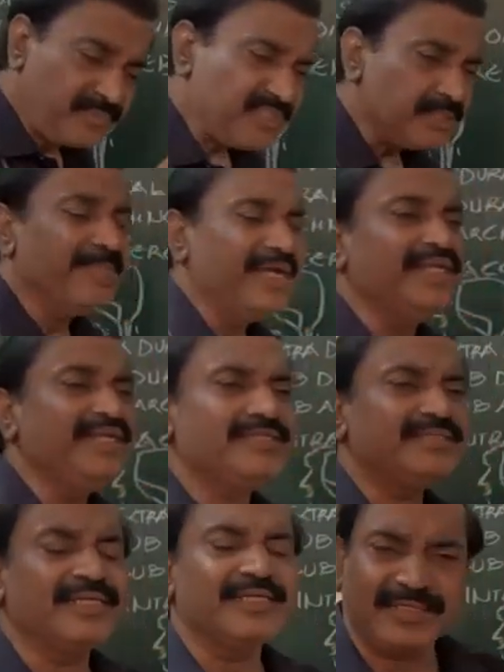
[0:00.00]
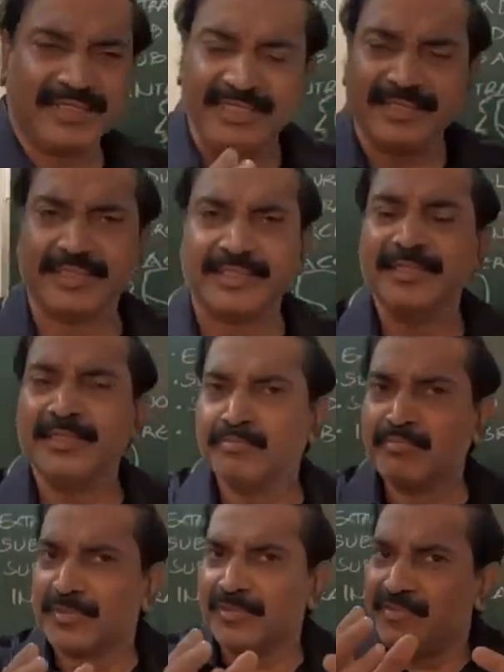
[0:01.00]
Mainly here,
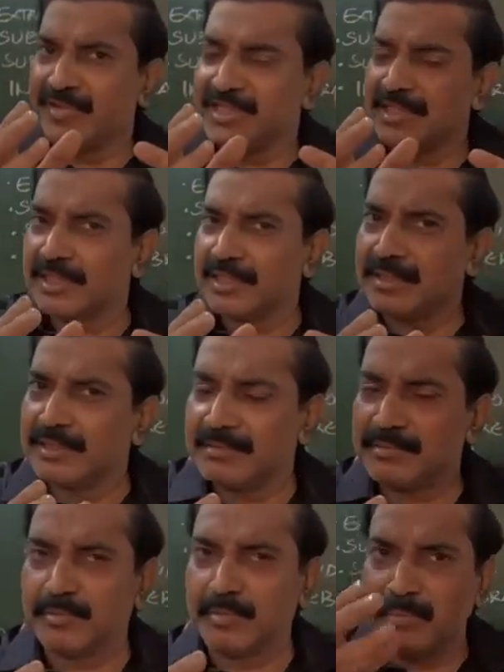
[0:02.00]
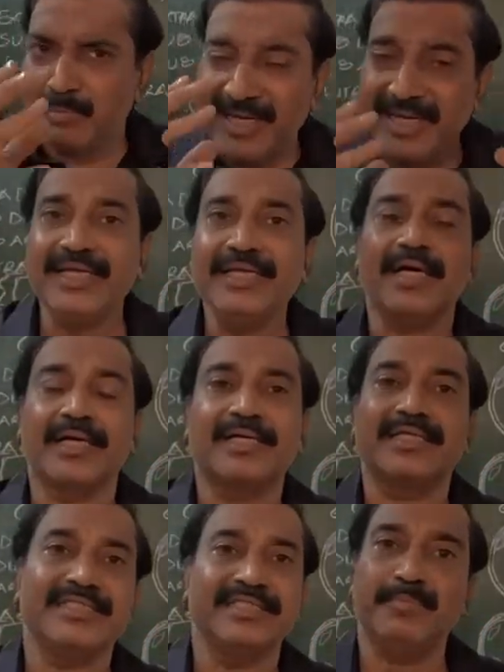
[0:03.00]
when the bleeding
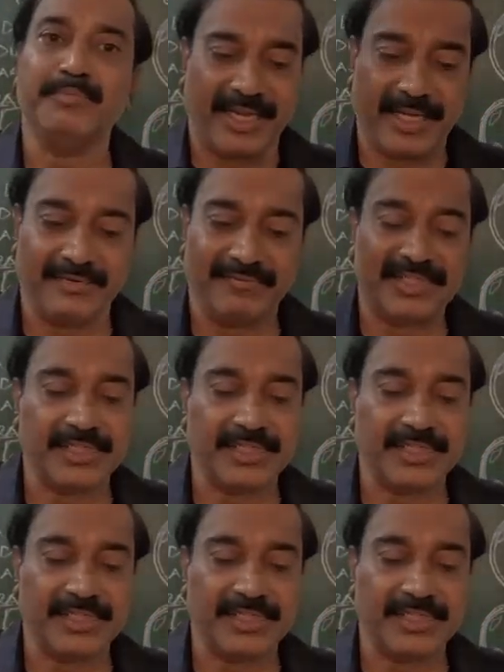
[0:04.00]
occurs in the brain,